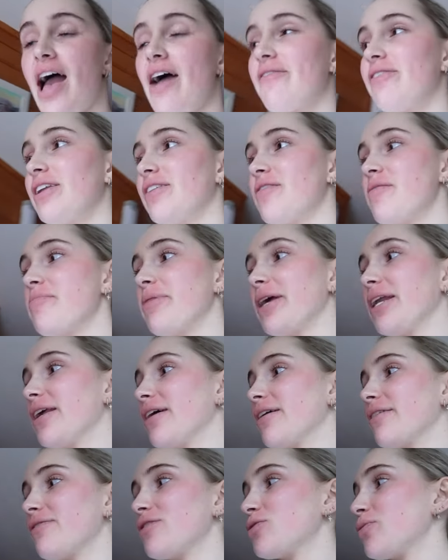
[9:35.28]
Haven't even been
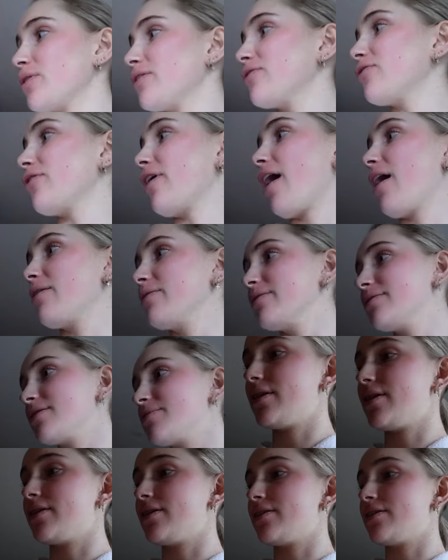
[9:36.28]
here for twenty-four
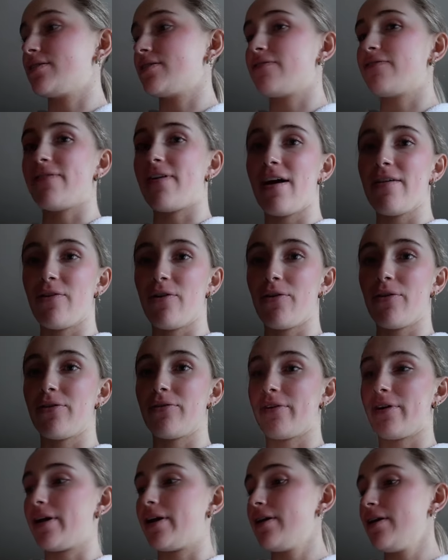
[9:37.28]
hours. It is five oh
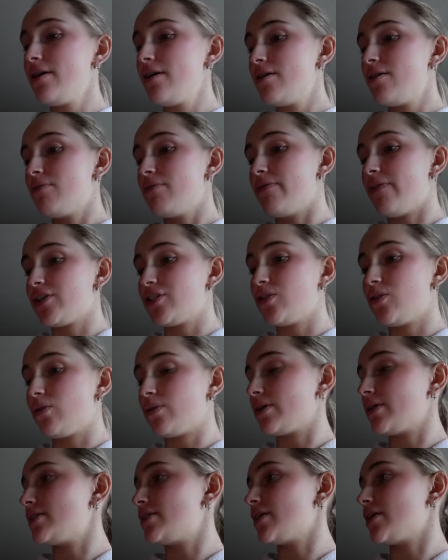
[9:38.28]
three. We've actually
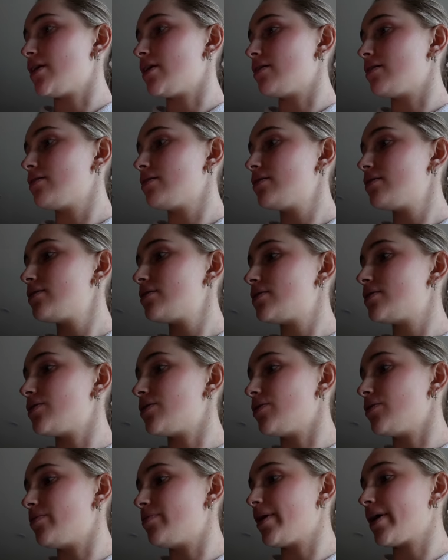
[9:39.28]
ordered dinner
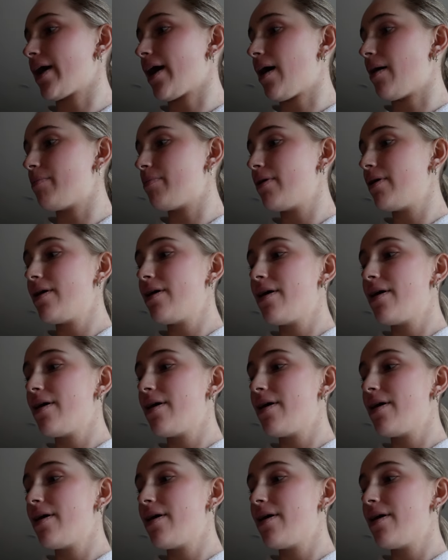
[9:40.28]
to pick up